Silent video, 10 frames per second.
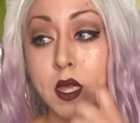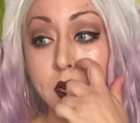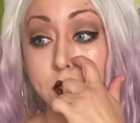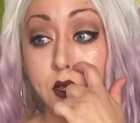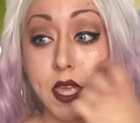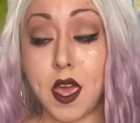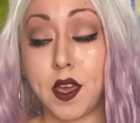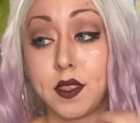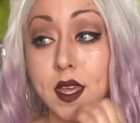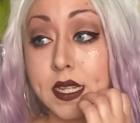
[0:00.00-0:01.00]
So yeah,
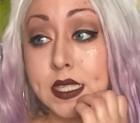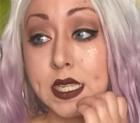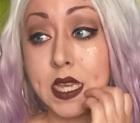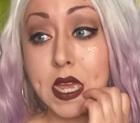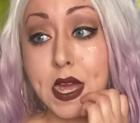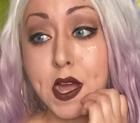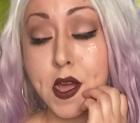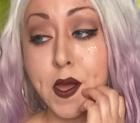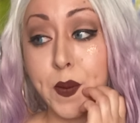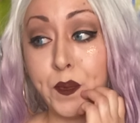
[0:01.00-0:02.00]
that's it.
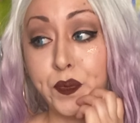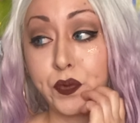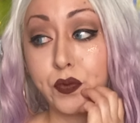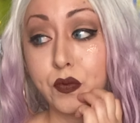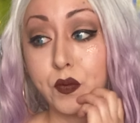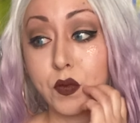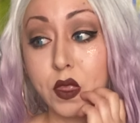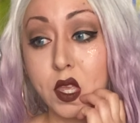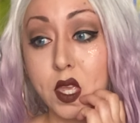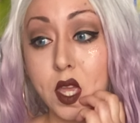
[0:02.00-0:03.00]

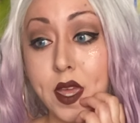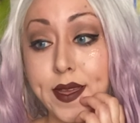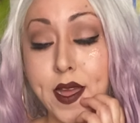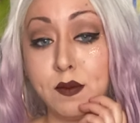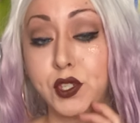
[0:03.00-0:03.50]
I'm